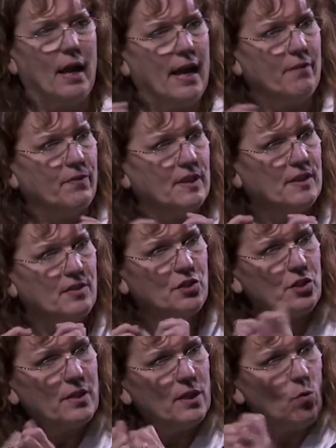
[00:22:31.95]
If a
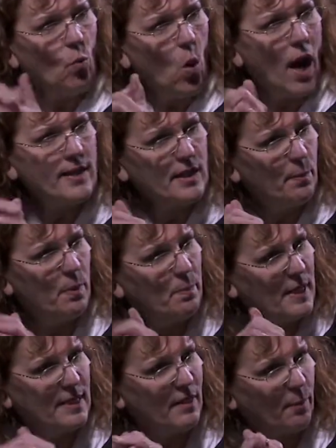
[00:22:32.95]
student wads up a
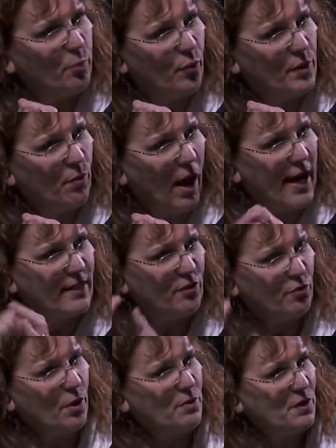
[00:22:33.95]
pre-write
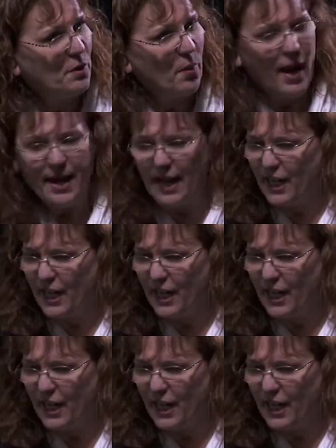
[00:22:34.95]
and throws it away,